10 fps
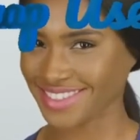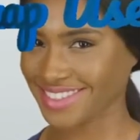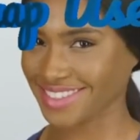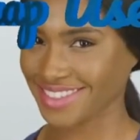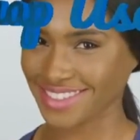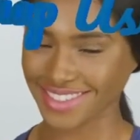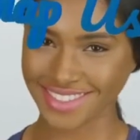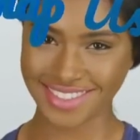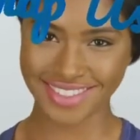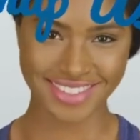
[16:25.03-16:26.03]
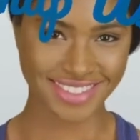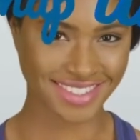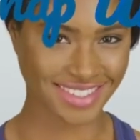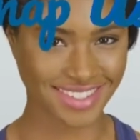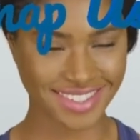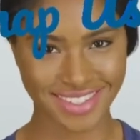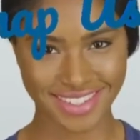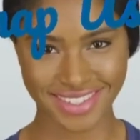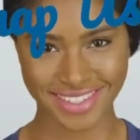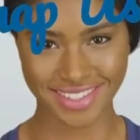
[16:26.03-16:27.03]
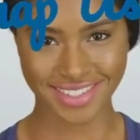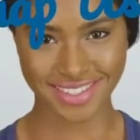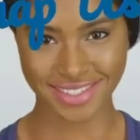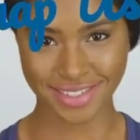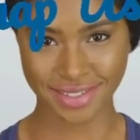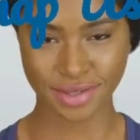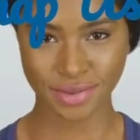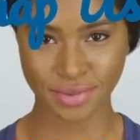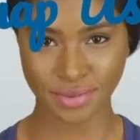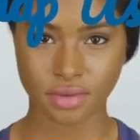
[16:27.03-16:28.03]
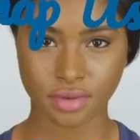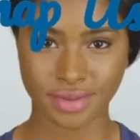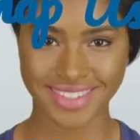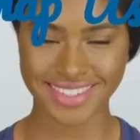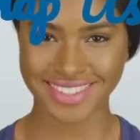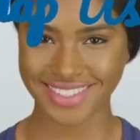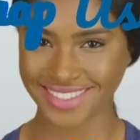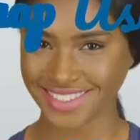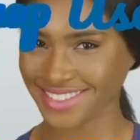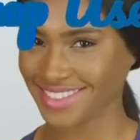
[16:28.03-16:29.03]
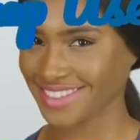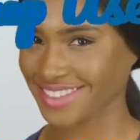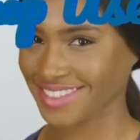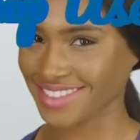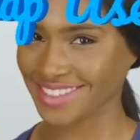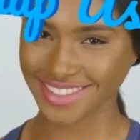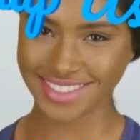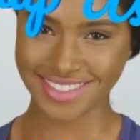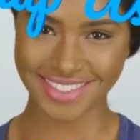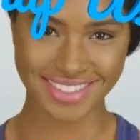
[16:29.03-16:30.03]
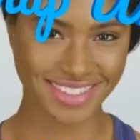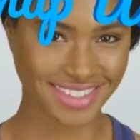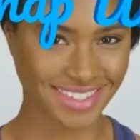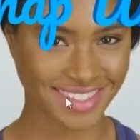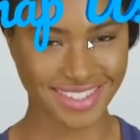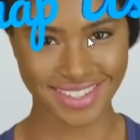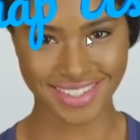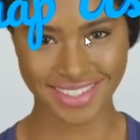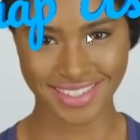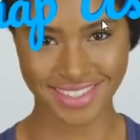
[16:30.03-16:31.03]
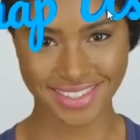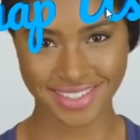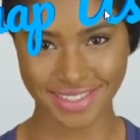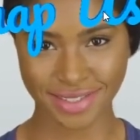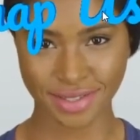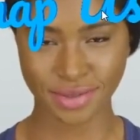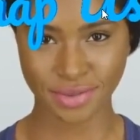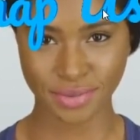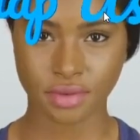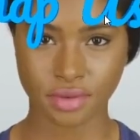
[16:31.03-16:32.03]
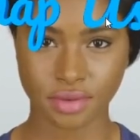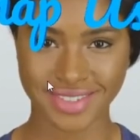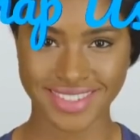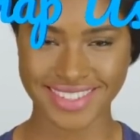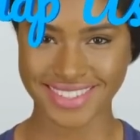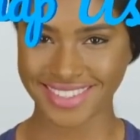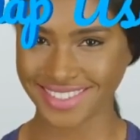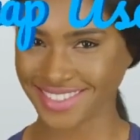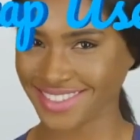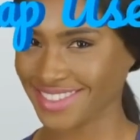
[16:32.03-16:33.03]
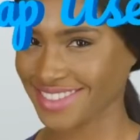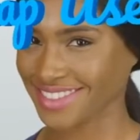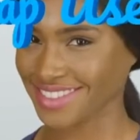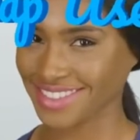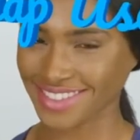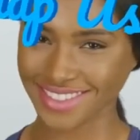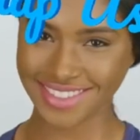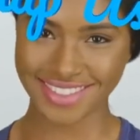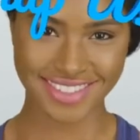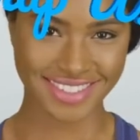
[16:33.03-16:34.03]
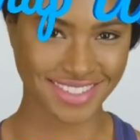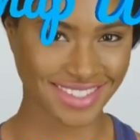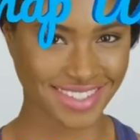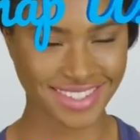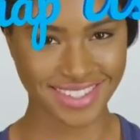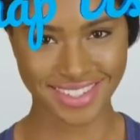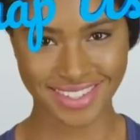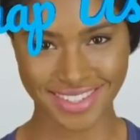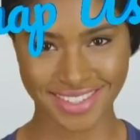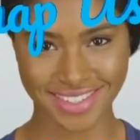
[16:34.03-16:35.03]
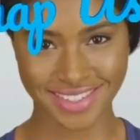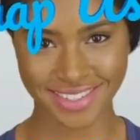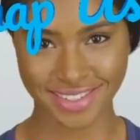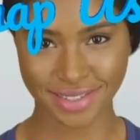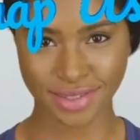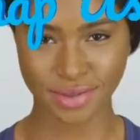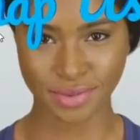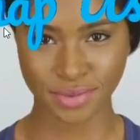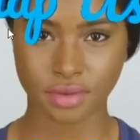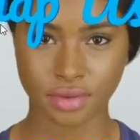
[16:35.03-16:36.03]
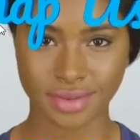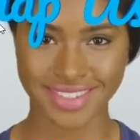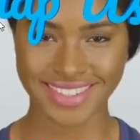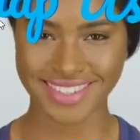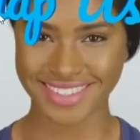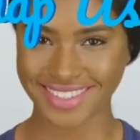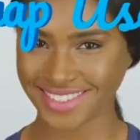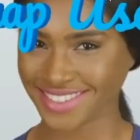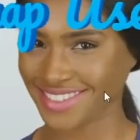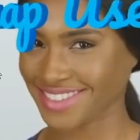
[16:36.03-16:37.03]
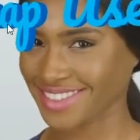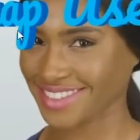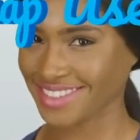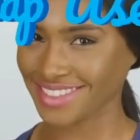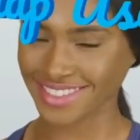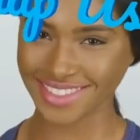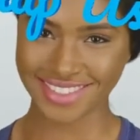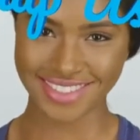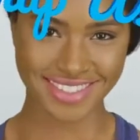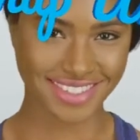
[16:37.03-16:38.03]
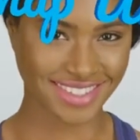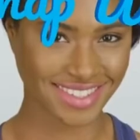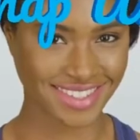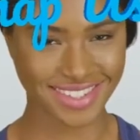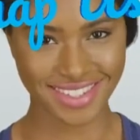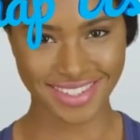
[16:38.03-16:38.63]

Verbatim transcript: So I'm not sure I like the shininess on this particular one. So I'll just turn that off. And then the last thing you can do is turn on tone mapping. Uh, that matches the tones of the colors to what your camera's seeing a little better.